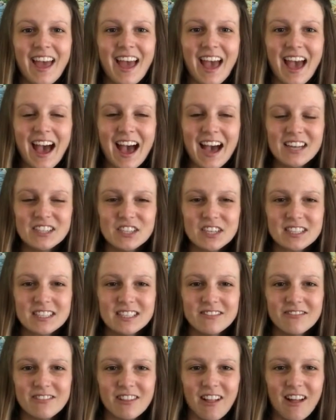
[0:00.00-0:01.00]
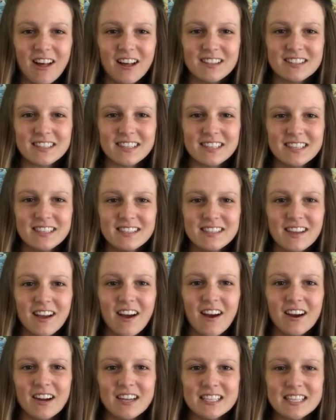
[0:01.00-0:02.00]
Adjective clauses
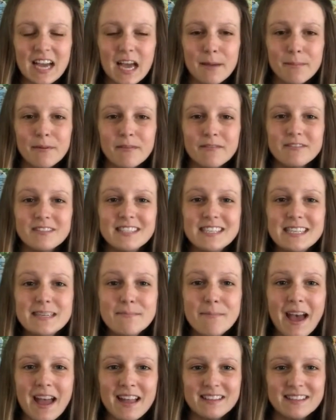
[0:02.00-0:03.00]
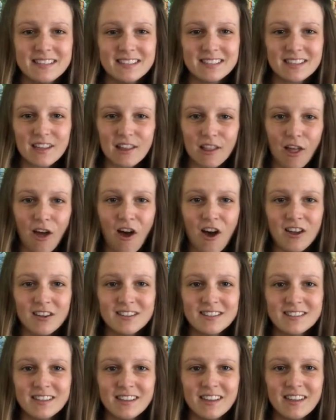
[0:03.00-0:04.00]
are a type of dependent clause
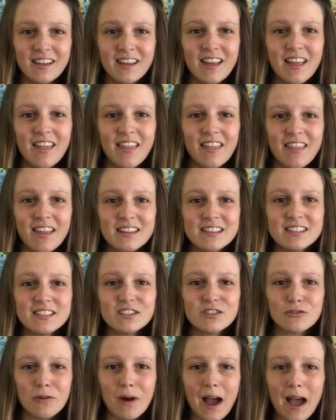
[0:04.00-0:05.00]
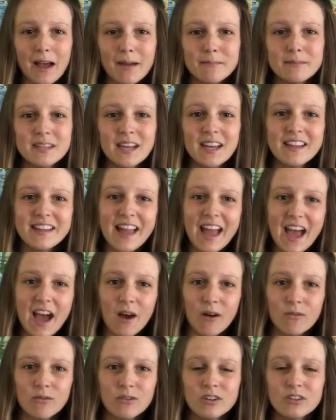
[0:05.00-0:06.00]
that describes a
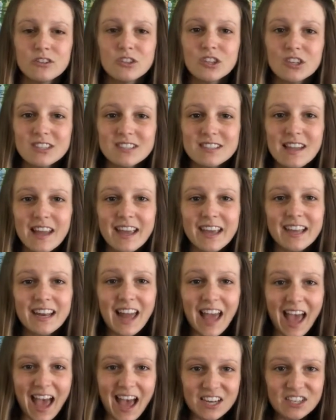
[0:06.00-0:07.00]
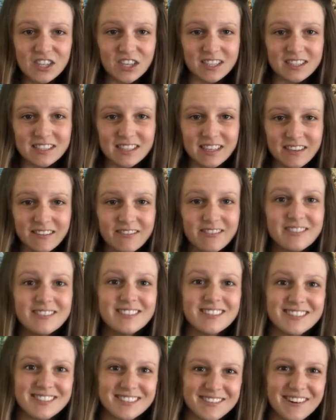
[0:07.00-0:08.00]
noun, just like an adjective
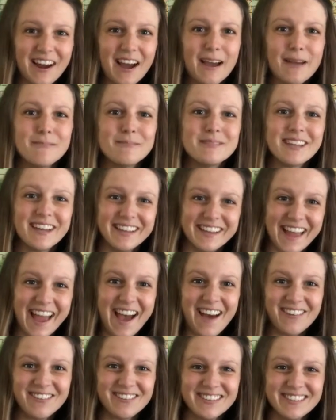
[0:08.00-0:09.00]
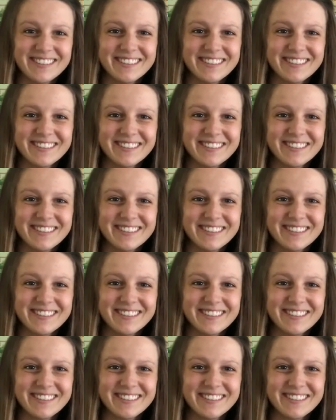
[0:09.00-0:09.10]
describes a noun.